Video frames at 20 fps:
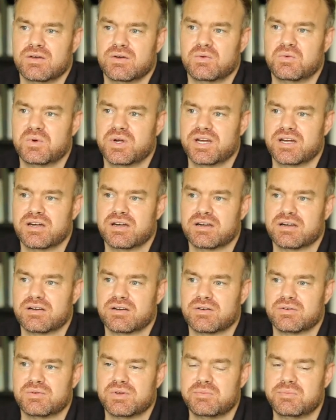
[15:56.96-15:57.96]

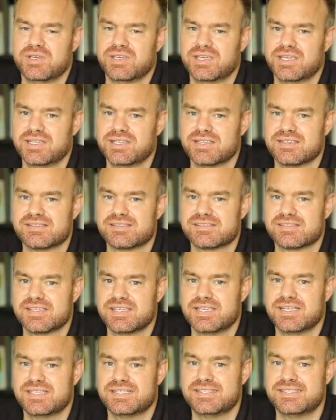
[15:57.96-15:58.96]
where we begin to
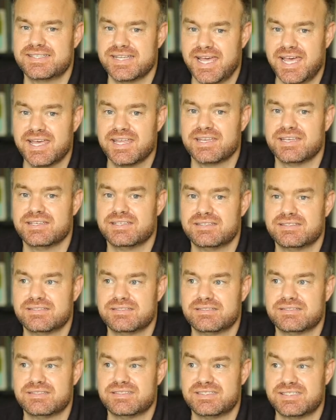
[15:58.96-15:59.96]
see dead
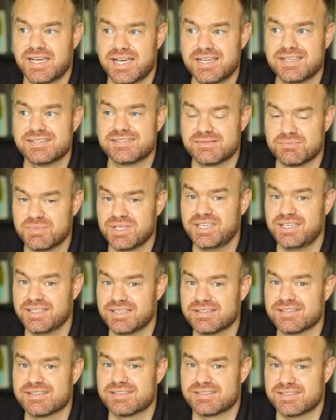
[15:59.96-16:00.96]
does
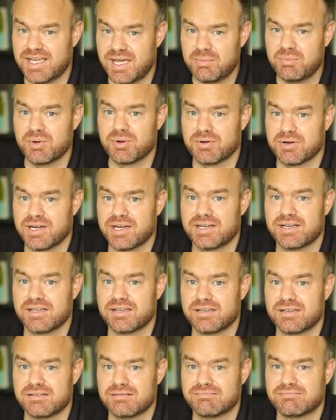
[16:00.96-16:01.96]
mean
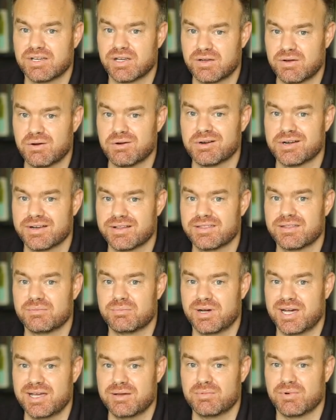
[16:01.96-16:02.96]
separated according to the
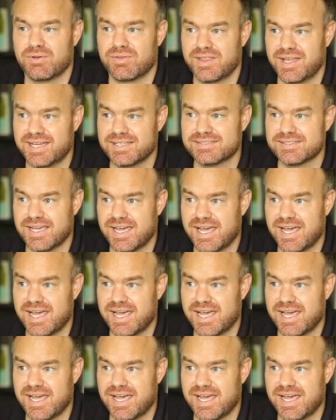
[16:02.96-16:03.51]
Bible. That's